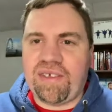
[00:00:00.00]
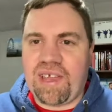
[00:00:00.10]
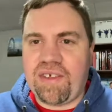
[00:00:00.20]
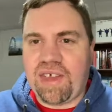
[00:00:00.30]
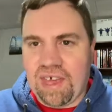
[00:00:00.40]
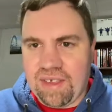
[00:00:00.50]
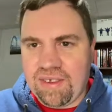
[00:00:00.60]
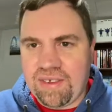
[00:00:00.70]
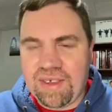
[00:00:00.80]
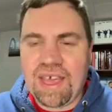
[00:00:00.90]
state of
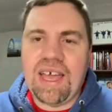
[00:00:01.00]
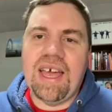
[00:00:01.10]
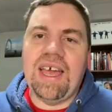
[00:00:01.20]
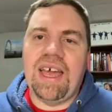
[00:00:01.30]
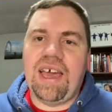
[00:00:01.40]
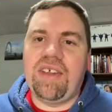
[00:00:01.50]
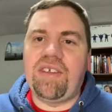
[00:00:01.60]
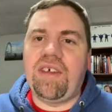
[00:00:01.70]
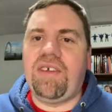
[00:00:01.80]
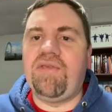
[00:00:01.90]
Kansas. And
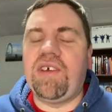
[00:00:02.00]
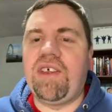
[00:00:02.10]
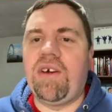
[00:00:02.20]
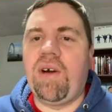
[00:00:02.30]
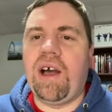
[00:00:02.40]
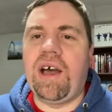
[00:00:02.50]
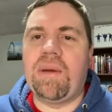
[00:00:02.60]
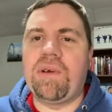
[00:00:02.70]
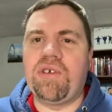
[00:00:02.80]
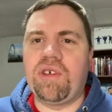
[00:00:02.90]
today's video,
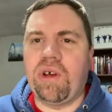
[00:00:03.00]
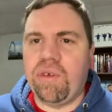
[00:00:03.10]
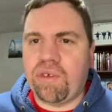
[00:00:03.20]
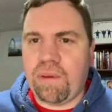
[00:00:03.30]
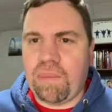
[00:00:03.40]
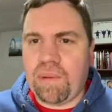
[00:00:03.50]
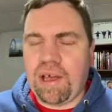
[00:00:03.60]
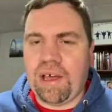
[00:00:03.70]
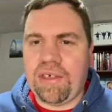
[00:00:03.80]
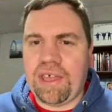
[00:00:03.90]
I'm going to show
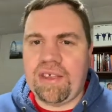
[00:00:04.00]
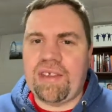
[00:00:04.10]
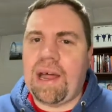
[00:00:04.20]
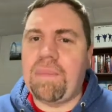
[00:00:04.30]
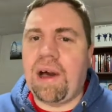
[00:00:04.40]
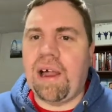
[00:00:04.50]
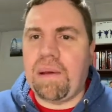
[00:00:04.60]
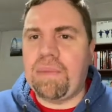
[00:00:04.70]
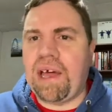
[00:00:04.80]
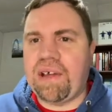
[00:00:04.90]
some things that I bought
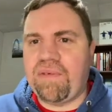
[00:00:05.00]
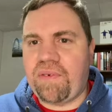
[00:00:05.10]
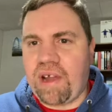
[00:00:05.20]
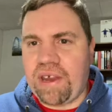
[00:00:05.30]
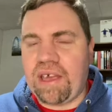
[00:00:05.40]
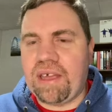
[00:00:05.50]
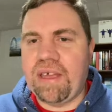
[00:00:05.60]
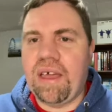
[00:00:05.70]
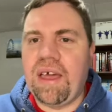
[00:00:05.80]
on Black Friday,